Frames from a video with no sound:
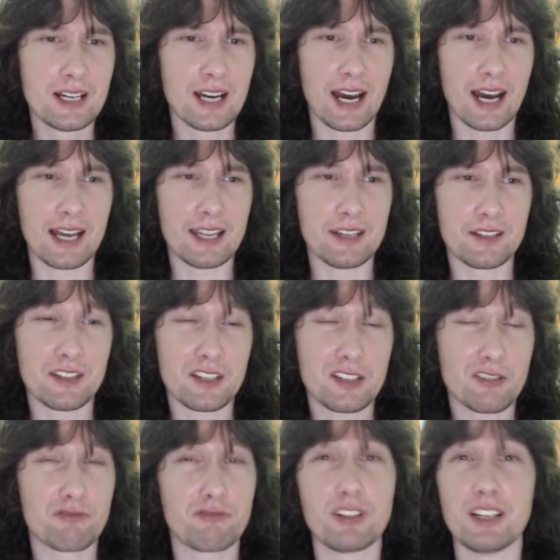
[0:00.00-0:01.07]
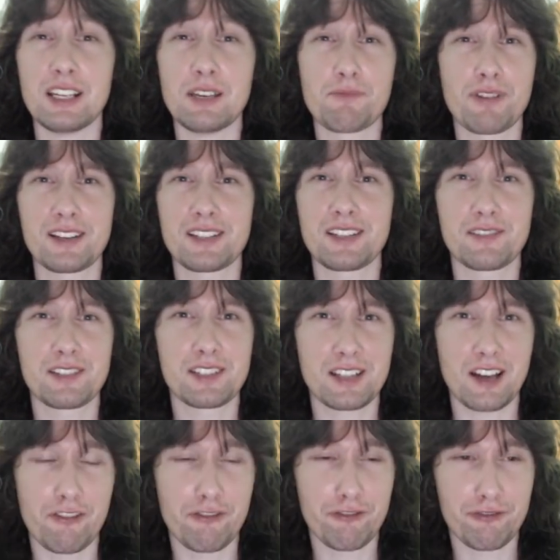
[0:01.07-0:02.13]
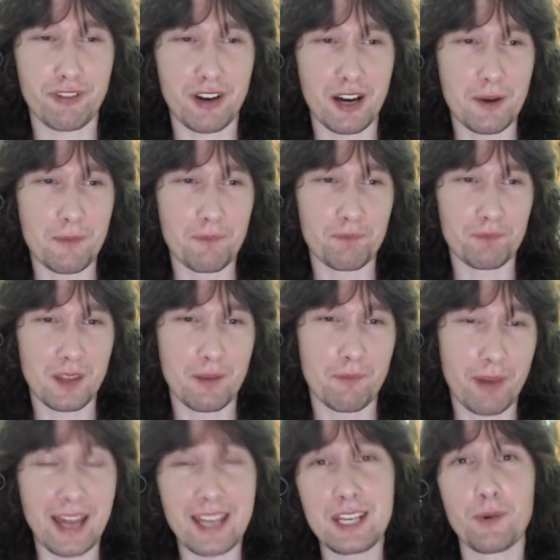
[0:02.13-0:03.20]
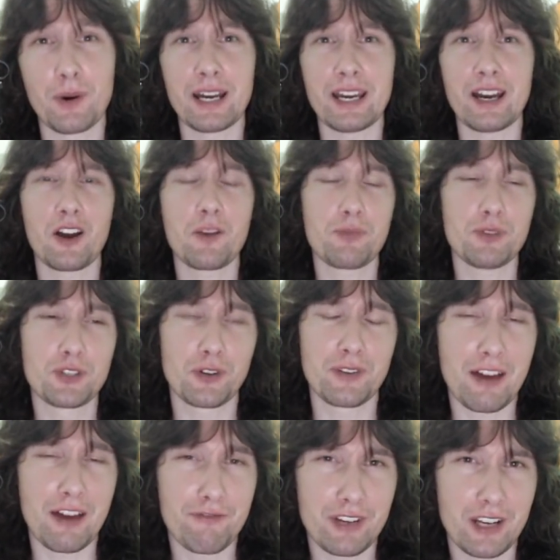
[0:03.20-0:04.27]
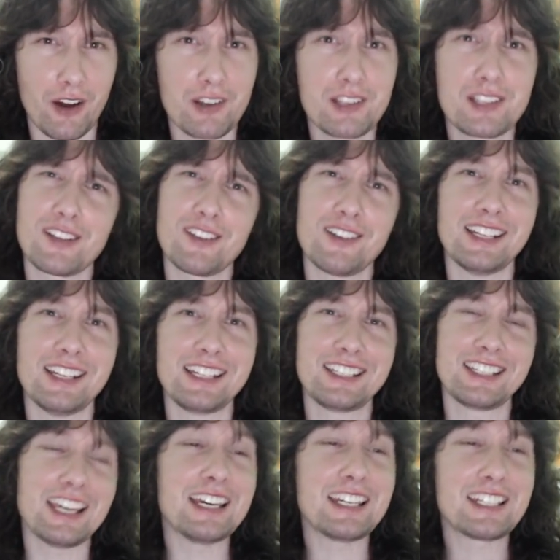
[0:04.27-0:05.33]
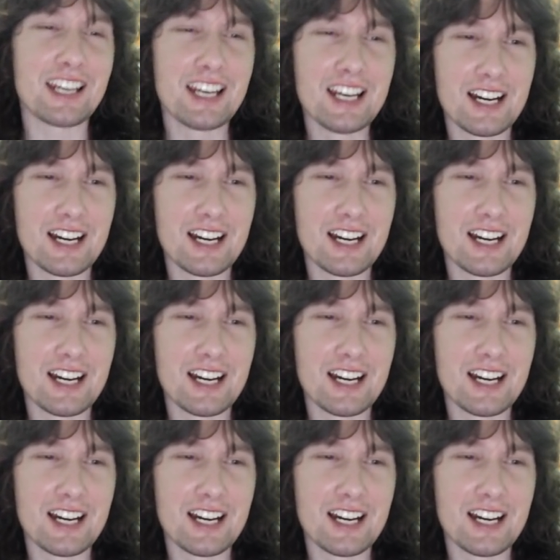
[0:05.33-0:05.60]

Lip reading: And this is really impressive stuff. But anyway, I hope you enjoyed that video. I certainly did.